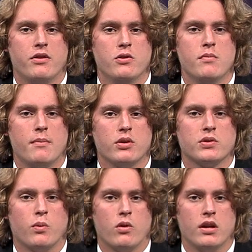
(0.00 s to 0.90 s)
the new members
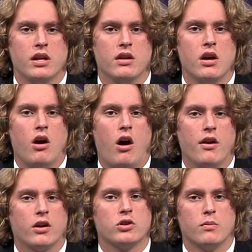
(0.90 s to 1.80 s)
sworn in
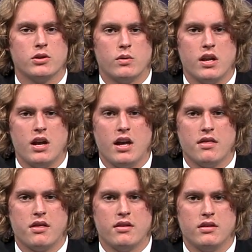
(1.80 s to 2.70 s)
on October
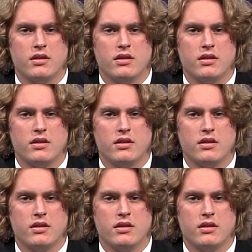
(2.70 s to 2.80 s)
29th.